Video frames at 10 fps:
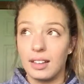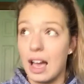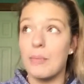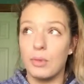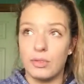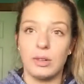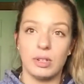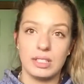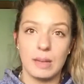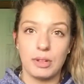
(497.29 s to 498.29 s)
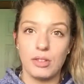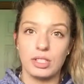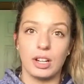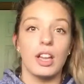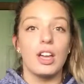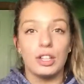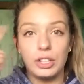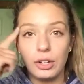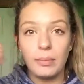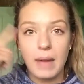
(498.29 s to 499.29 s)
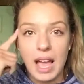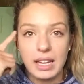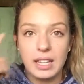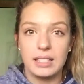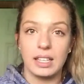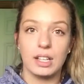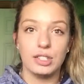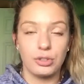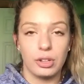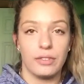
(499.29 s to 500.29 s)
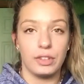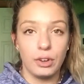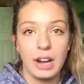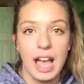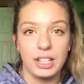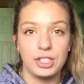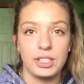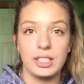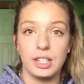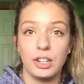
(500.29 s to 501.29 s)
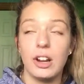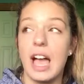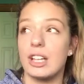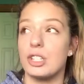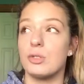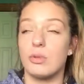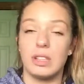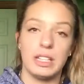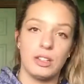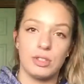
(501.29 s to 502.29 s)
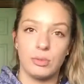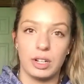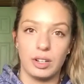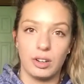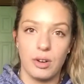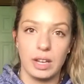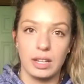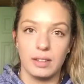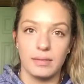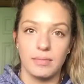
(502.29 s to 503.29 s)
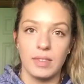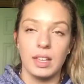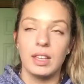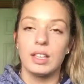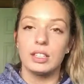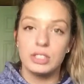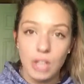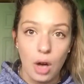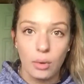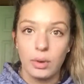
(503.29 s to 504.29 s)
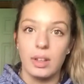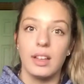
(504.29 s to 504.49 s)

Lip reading: I'm moving one step closer. Your mind is in control of your actions, and your actions will lead you to where you're going. So